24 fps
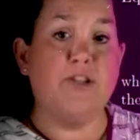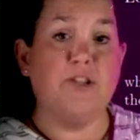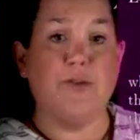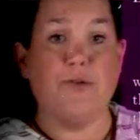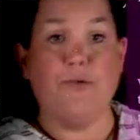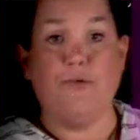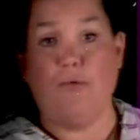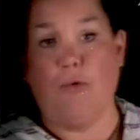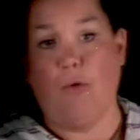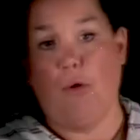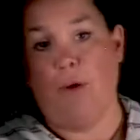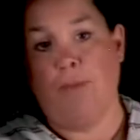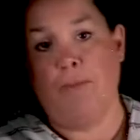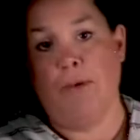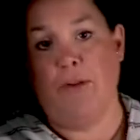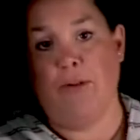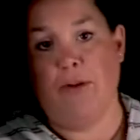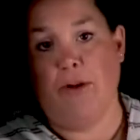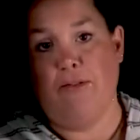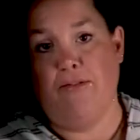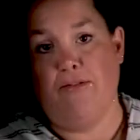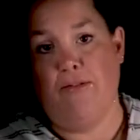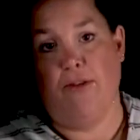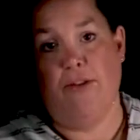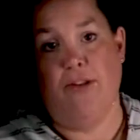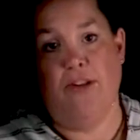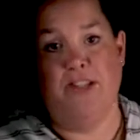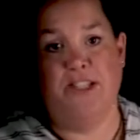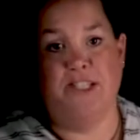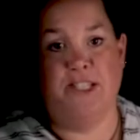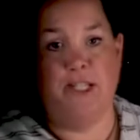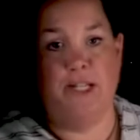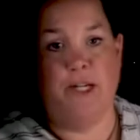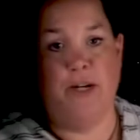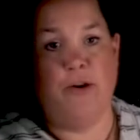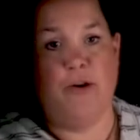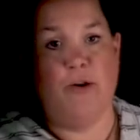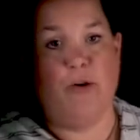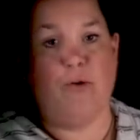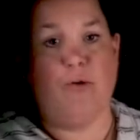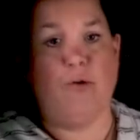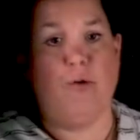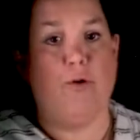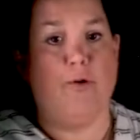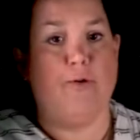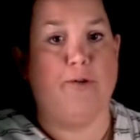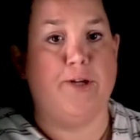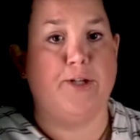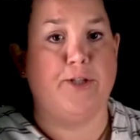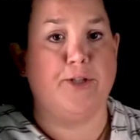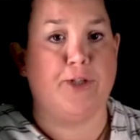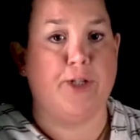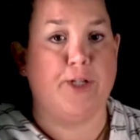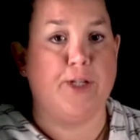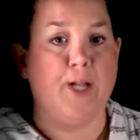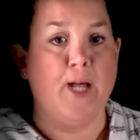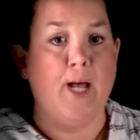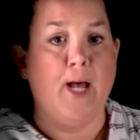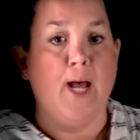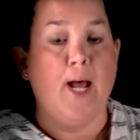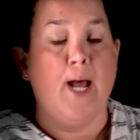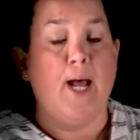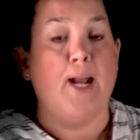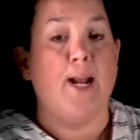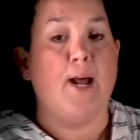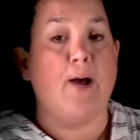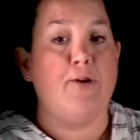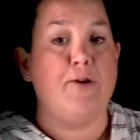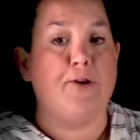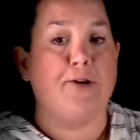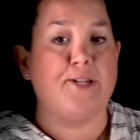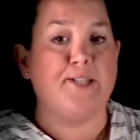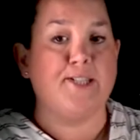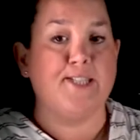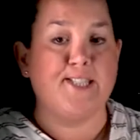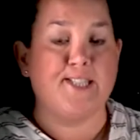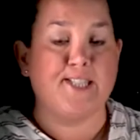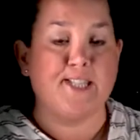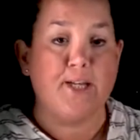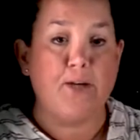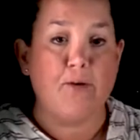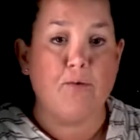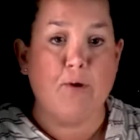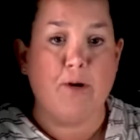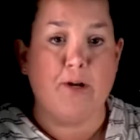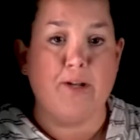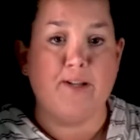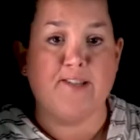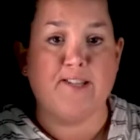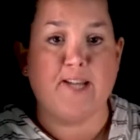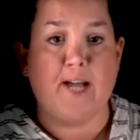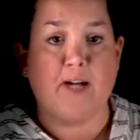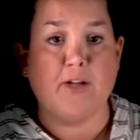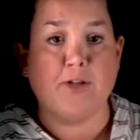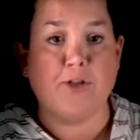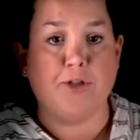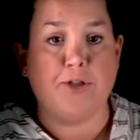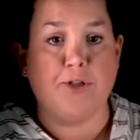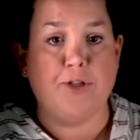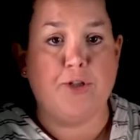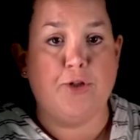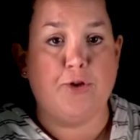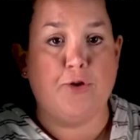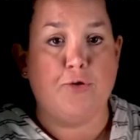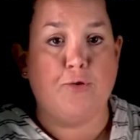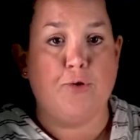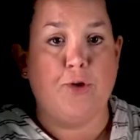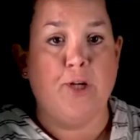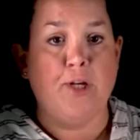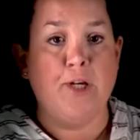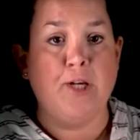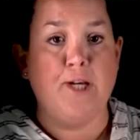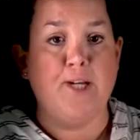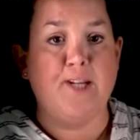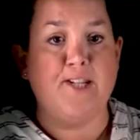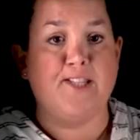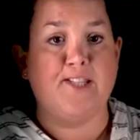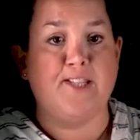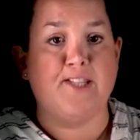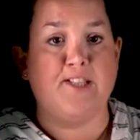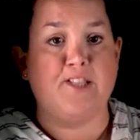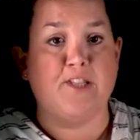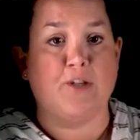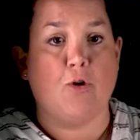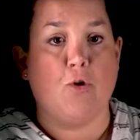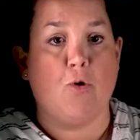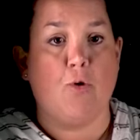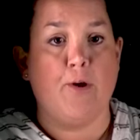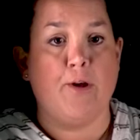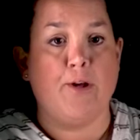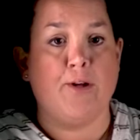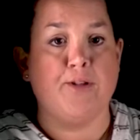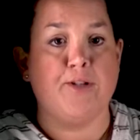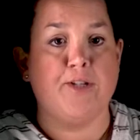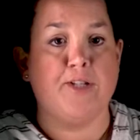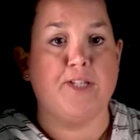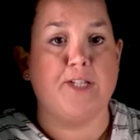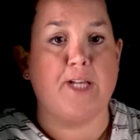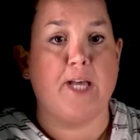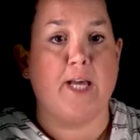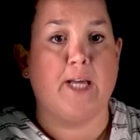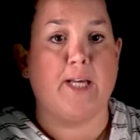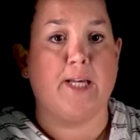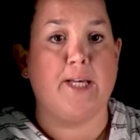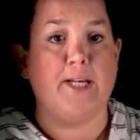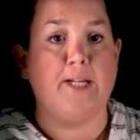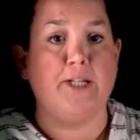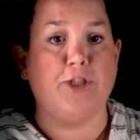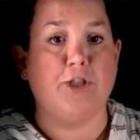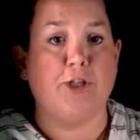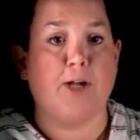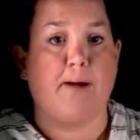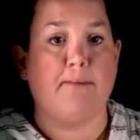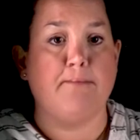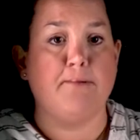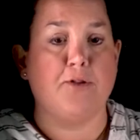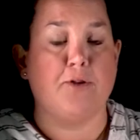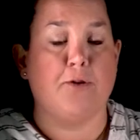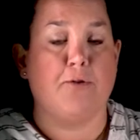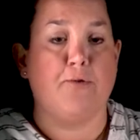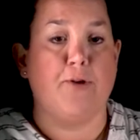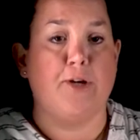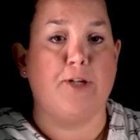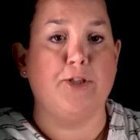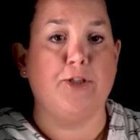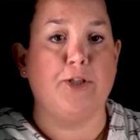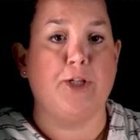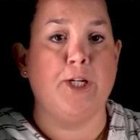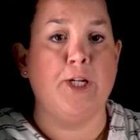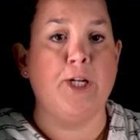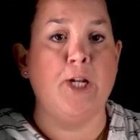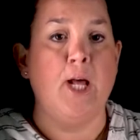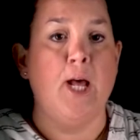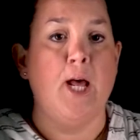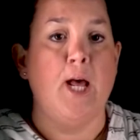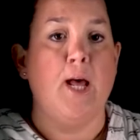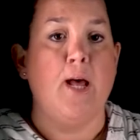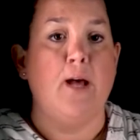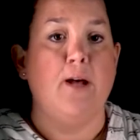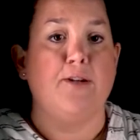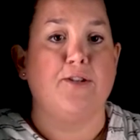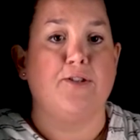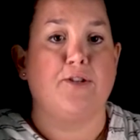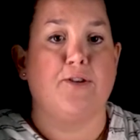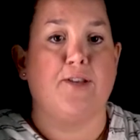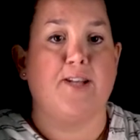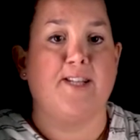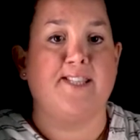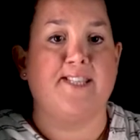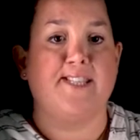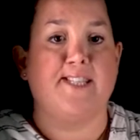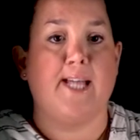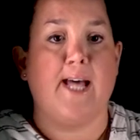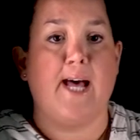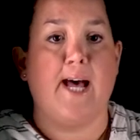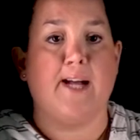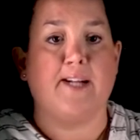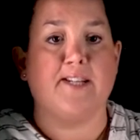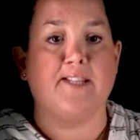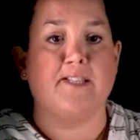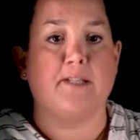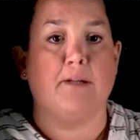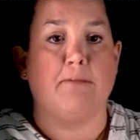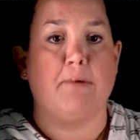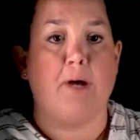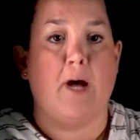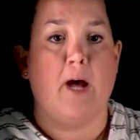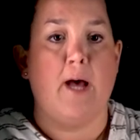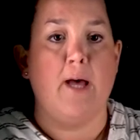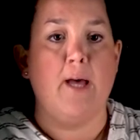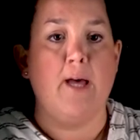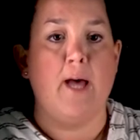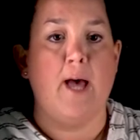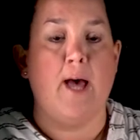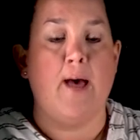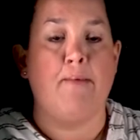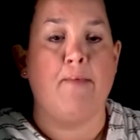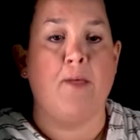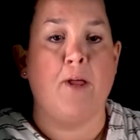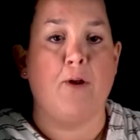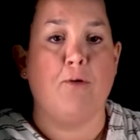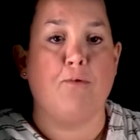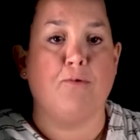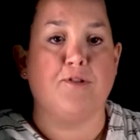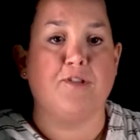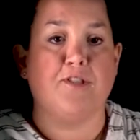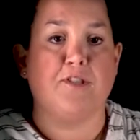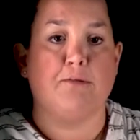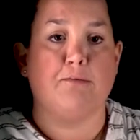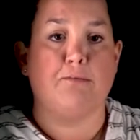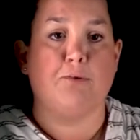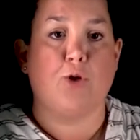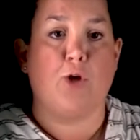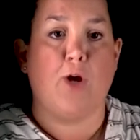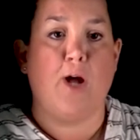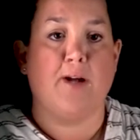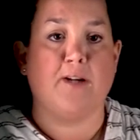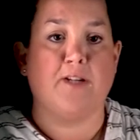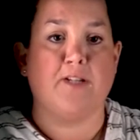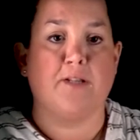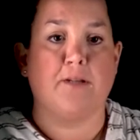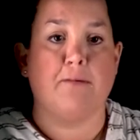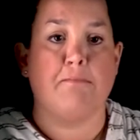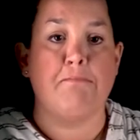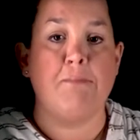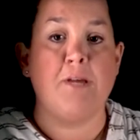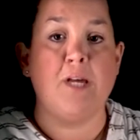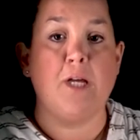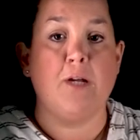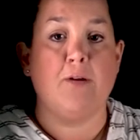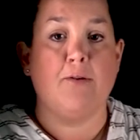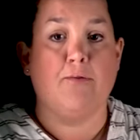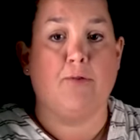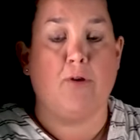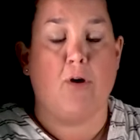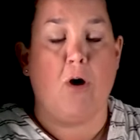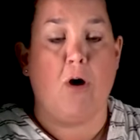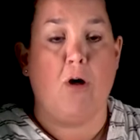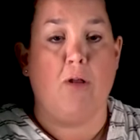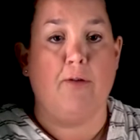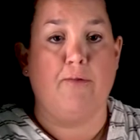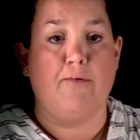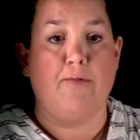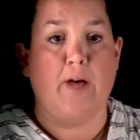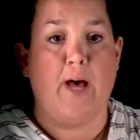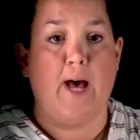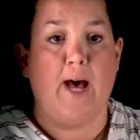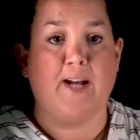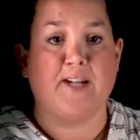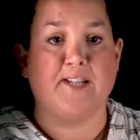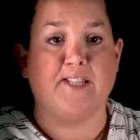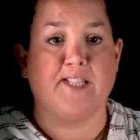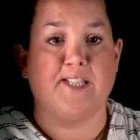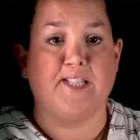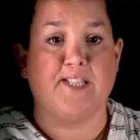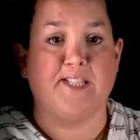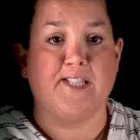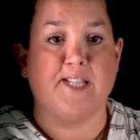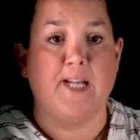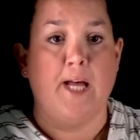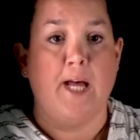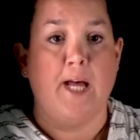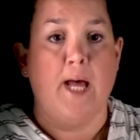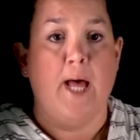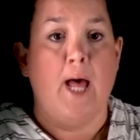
the formula for this linear correlation. Now you can see what it's actually doing is it's going to take each observation, so that's the x sub i, and then it will subtract the mean for all of the x's.